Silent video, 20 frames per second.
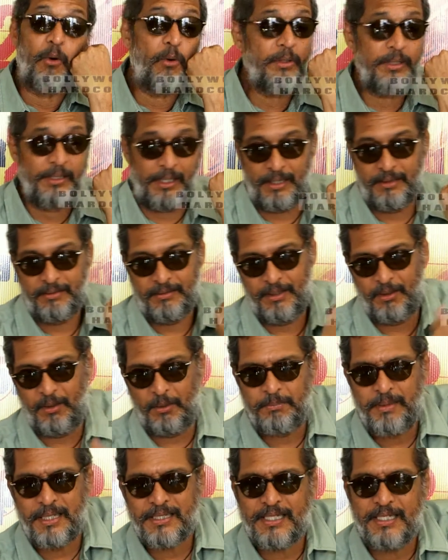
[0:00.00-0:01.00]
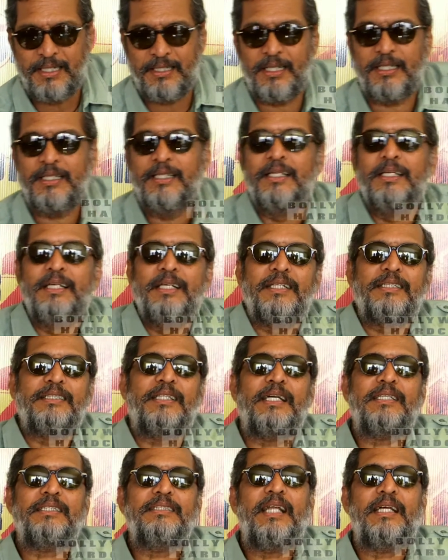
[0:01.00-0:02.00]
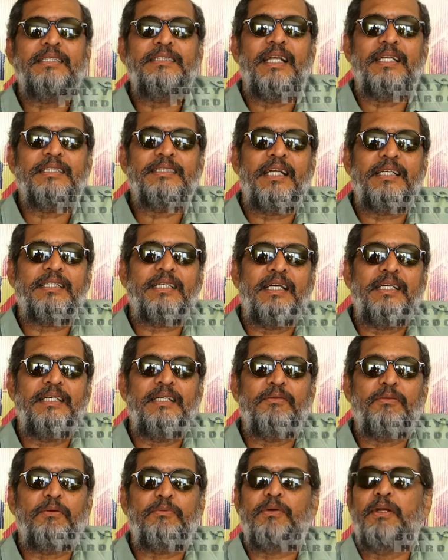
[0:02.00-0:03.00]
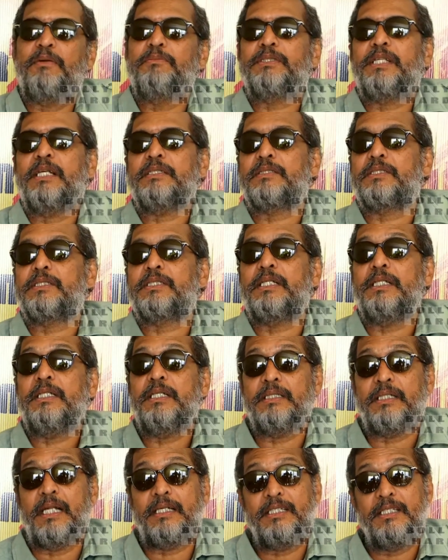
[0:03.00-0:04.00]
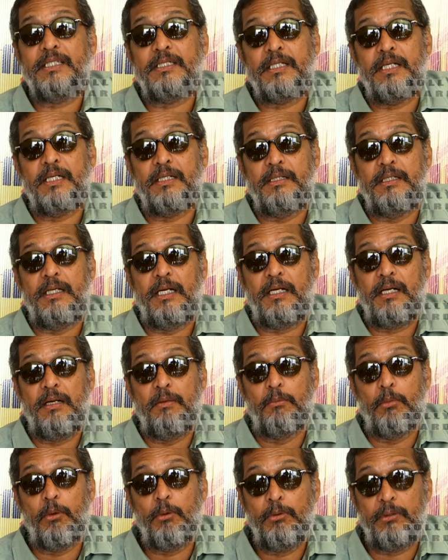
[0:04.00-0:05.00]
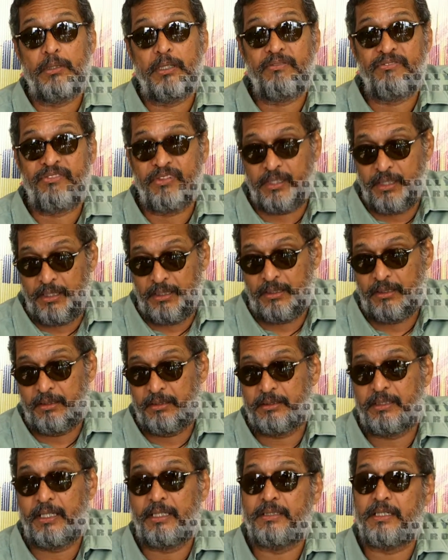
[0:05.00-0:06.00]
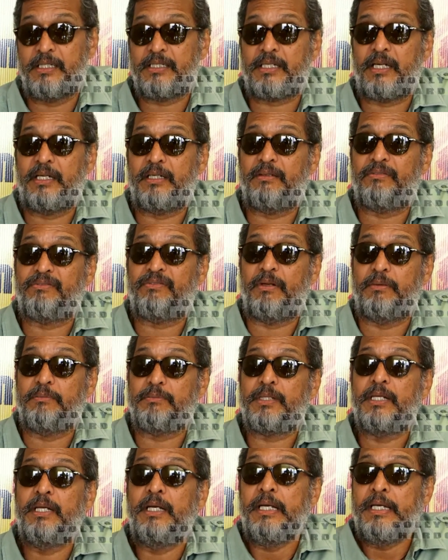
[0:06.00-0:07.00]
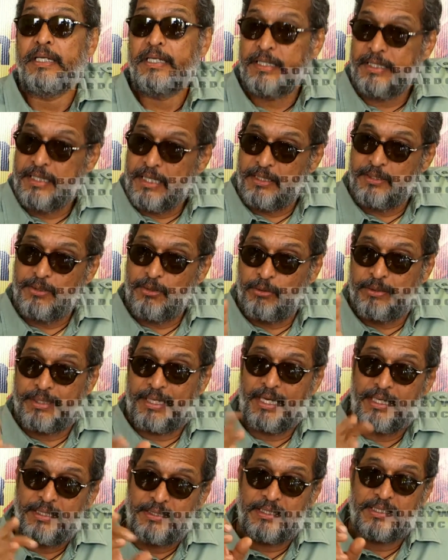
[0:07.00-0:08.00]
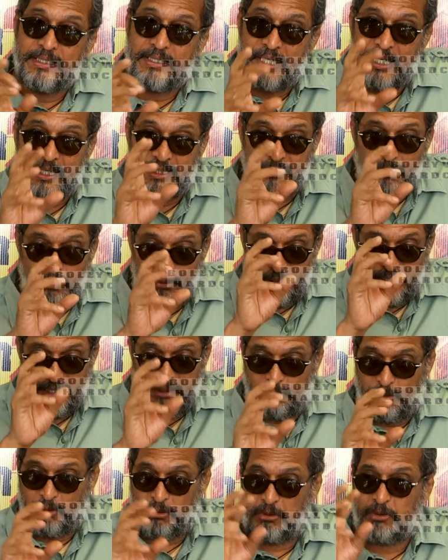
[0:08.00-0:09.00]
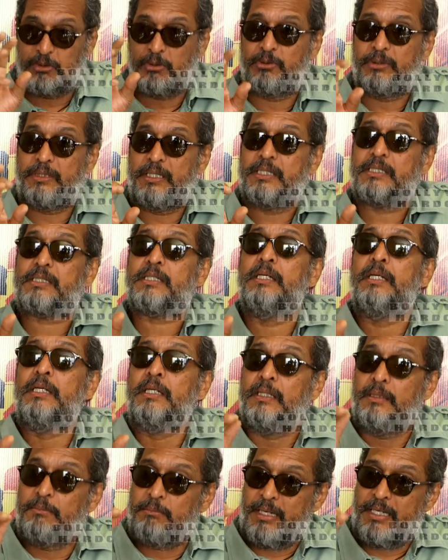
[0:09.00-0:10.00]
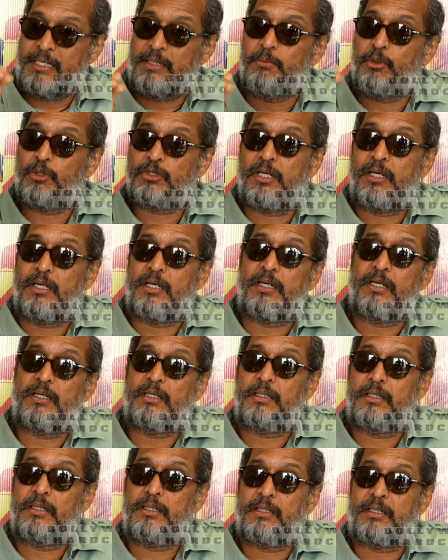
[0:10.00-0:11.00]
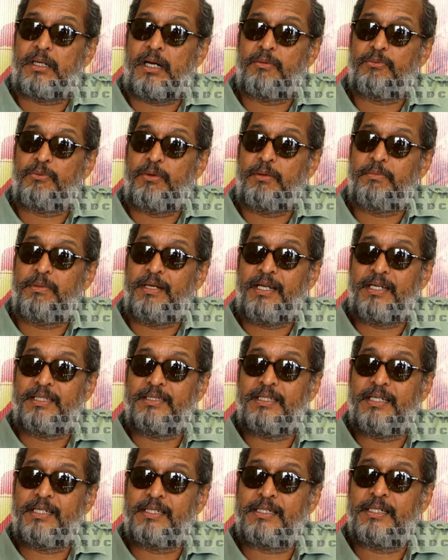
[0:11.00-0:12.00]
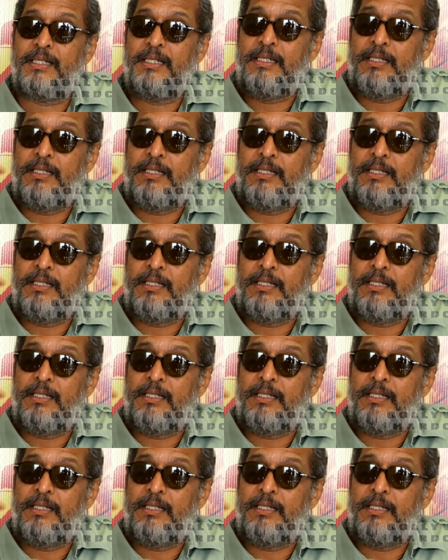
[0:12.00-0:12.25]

Oh yeah, because obviously, that kind of a film sets to scene, that is a little more difficult than this kind of film. Here you can decide, no, I want to do this, my emotional graph will be like this,